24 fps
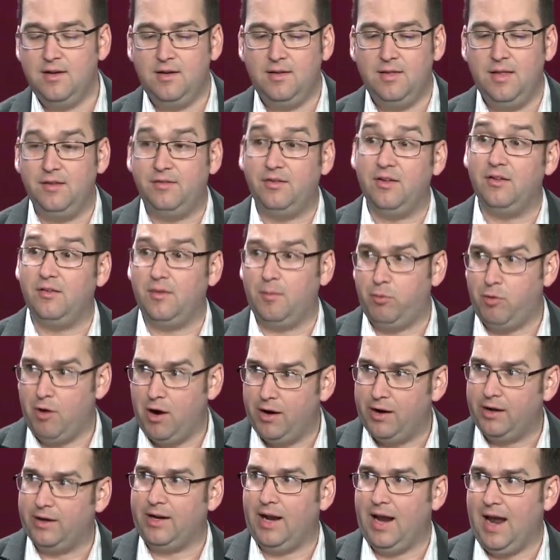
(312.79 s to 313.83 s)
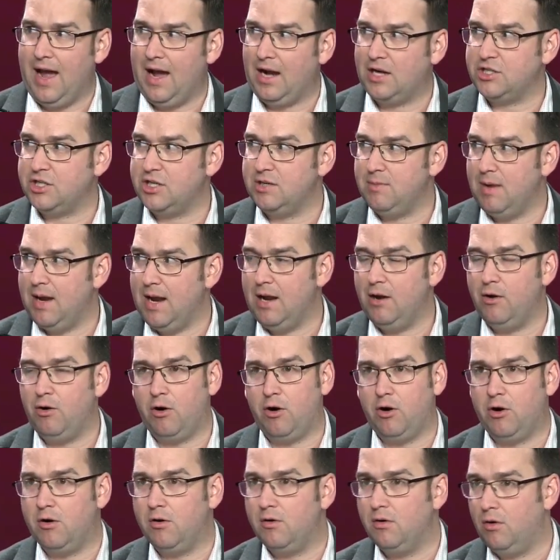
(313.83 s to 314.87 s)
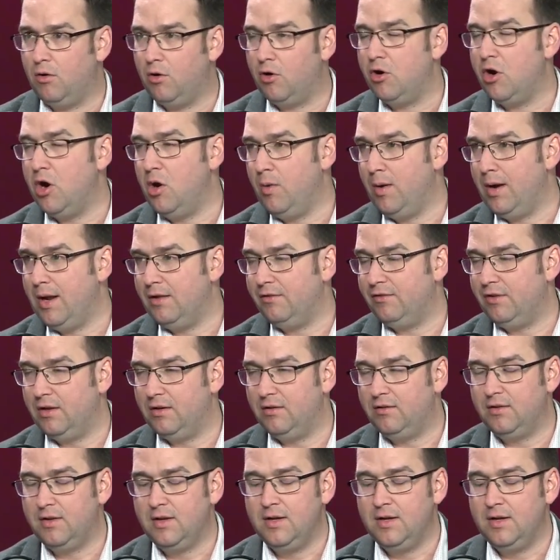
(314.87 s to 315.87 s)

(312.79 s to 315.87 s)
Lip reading: this is a product I actually made, or no, it isn't.